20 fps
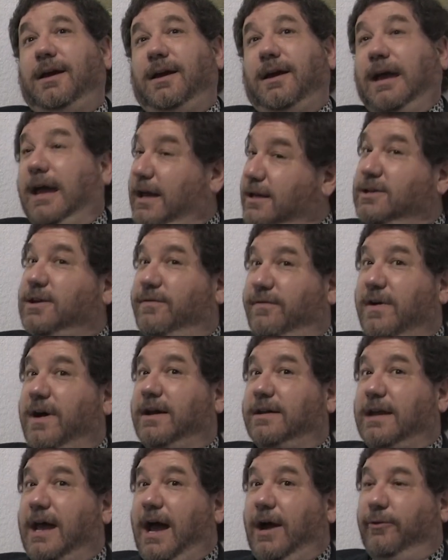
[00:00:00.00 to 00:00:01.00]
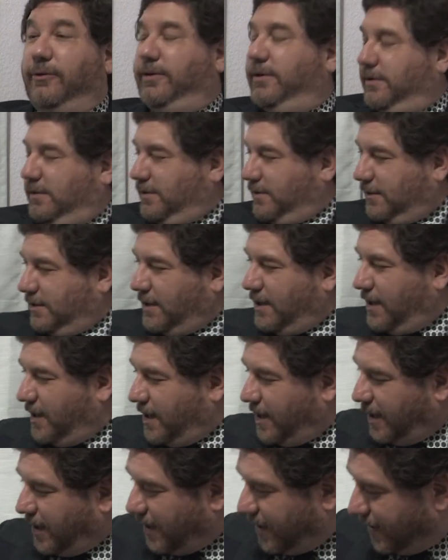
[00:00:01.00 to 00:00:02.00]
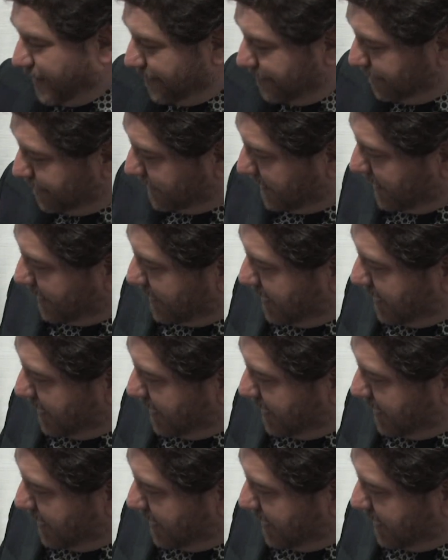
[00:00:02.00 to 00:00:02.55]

And you find out. The